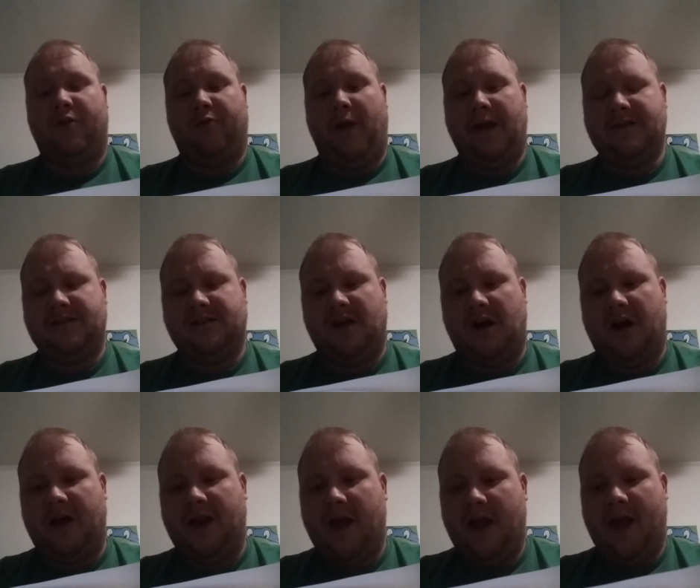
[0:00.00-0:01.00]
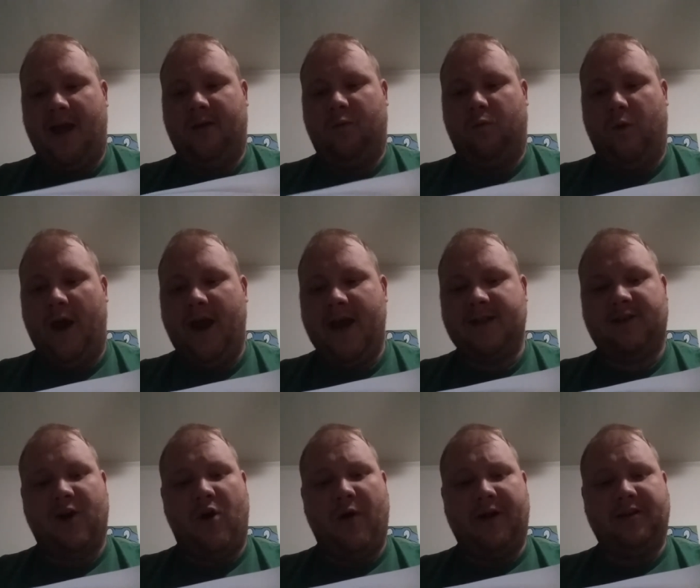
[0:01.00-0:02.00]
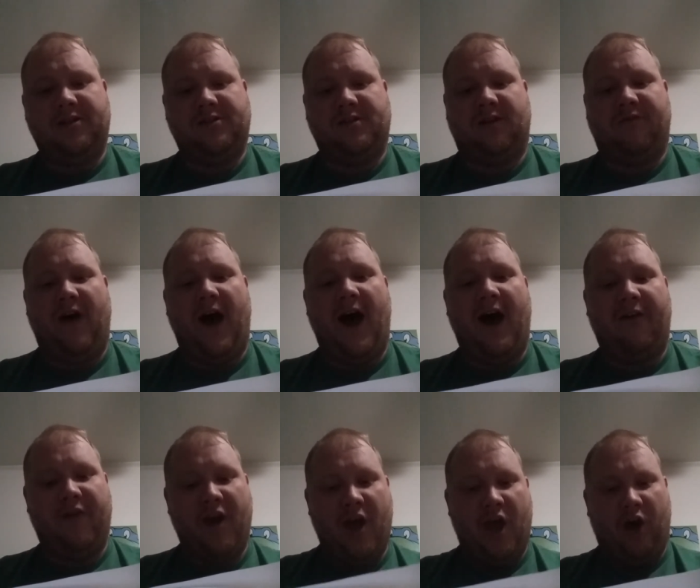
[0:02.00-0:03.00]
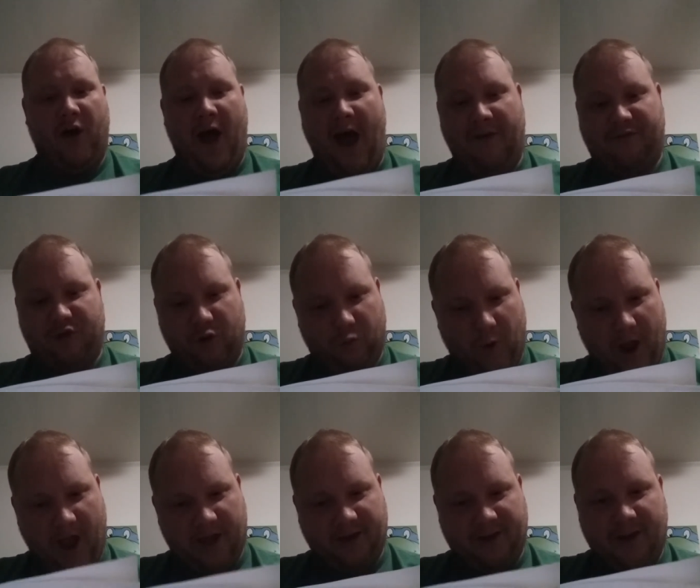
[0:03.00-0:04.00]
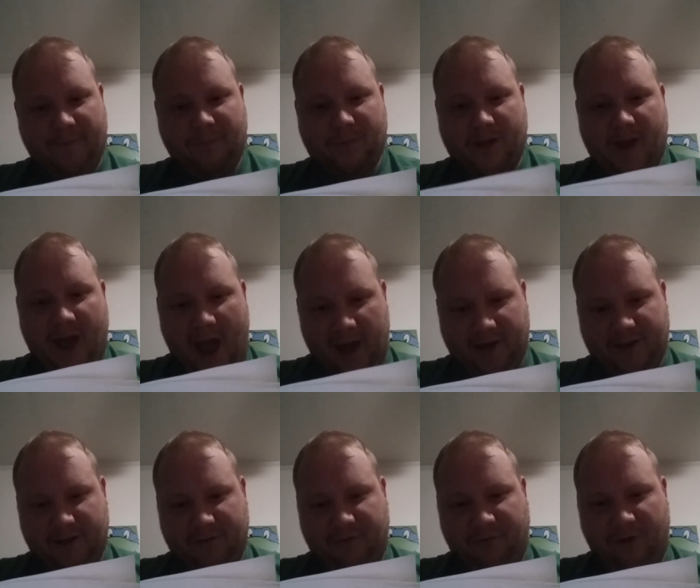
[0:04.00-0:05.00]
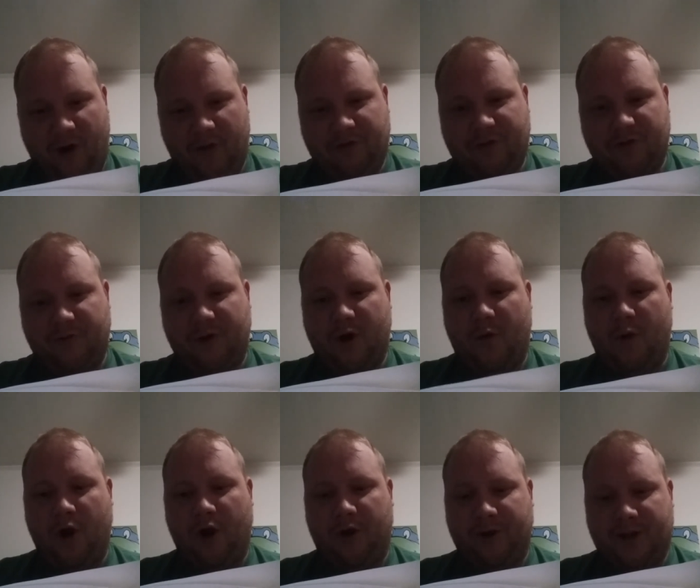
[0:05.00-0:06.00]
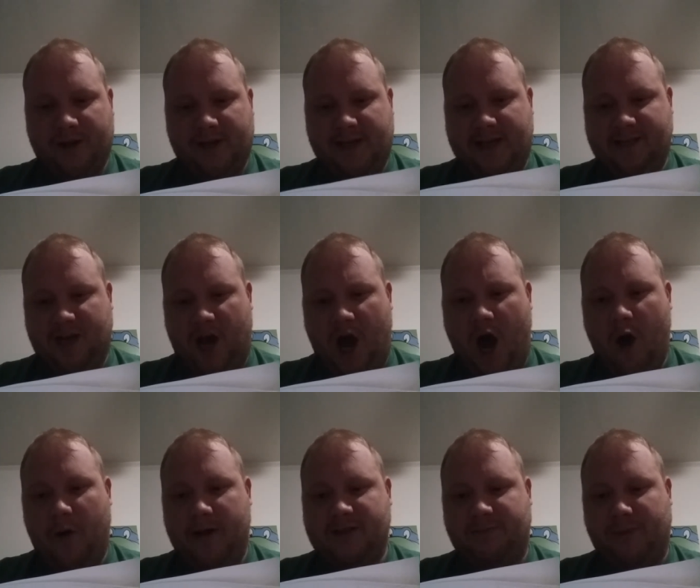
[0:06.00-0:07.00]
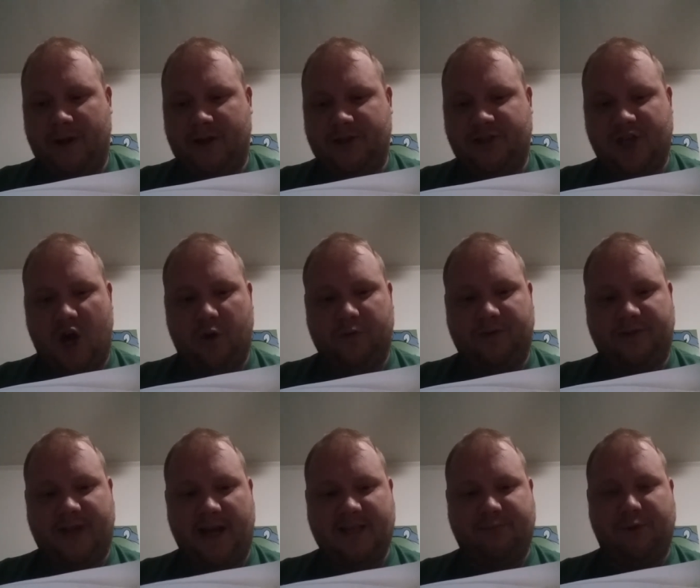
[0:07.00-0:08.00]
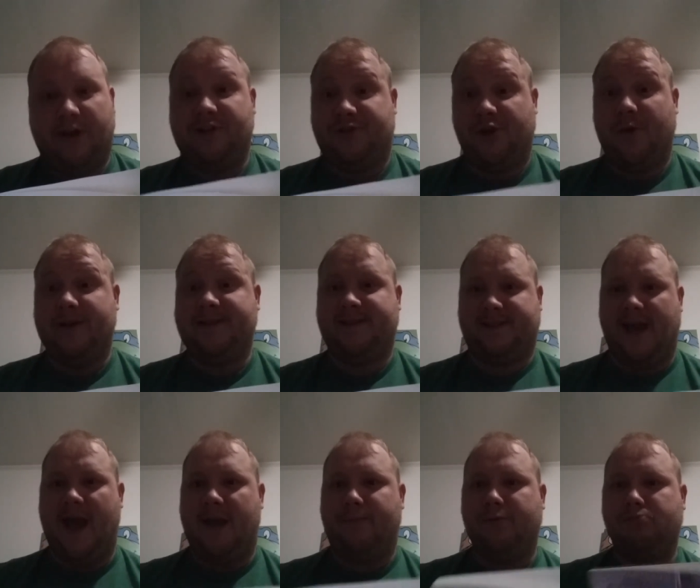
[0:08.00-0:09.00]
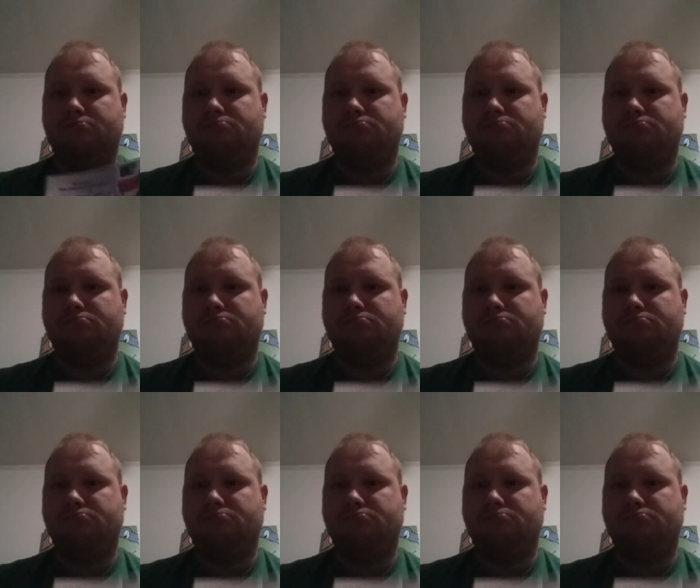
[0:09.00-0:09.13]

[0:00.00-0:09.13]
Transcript: The race is on, and Wade's going to survive. He'll have to win and confront the real world he's always been so desperate to escape.